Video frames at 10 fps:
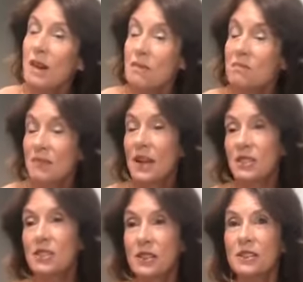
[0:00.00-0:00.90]
I'm
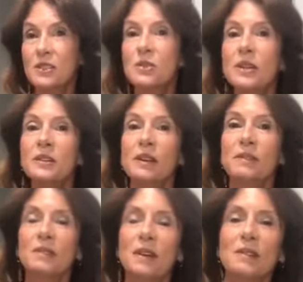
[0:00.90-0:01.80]
actually going to join you.
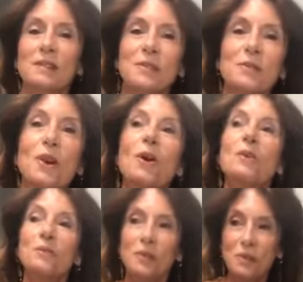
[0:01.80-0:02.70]
You
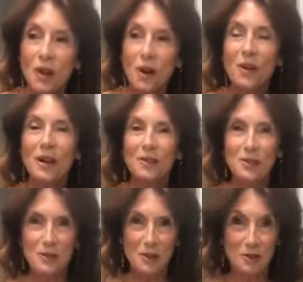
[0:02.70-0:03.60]
go, and I'll
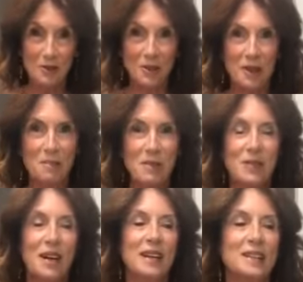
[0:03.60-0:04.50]
just go for a couple of
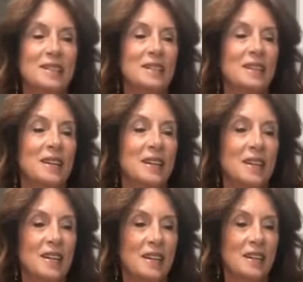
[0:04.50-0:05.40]
nights. And
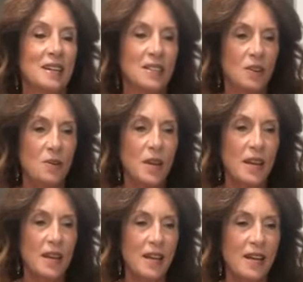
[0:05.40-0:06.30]
he said,
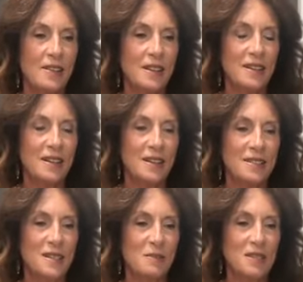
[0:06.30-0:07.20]
okay. And then
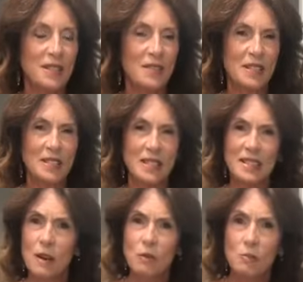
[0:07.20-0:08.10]
as he was leaving, he said,
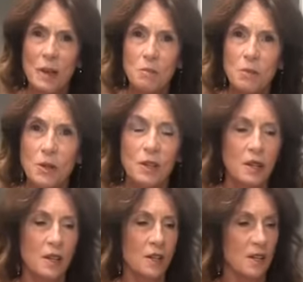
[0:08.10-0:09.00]
now remember,
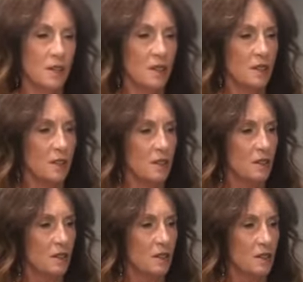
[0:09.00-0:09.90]

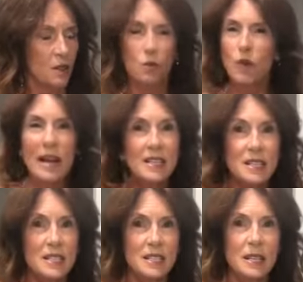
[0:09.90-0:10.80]
go right
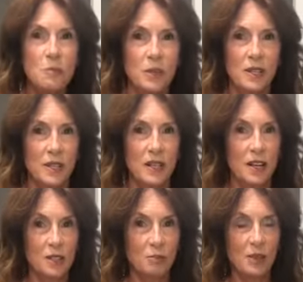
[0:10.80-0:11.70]
to sleep when you get
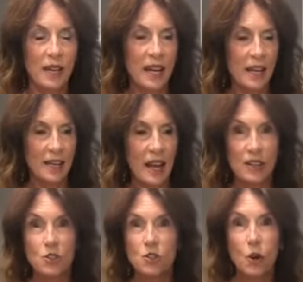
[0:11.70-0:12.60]
on the plane
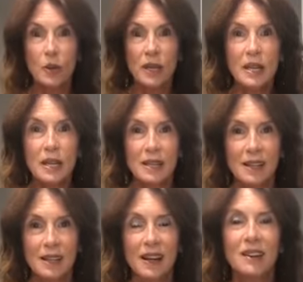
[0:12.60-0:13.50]
and don't eat.
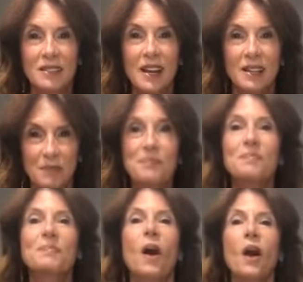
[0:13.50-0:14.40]
I was
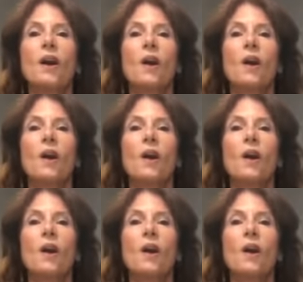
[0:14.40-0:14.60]
like,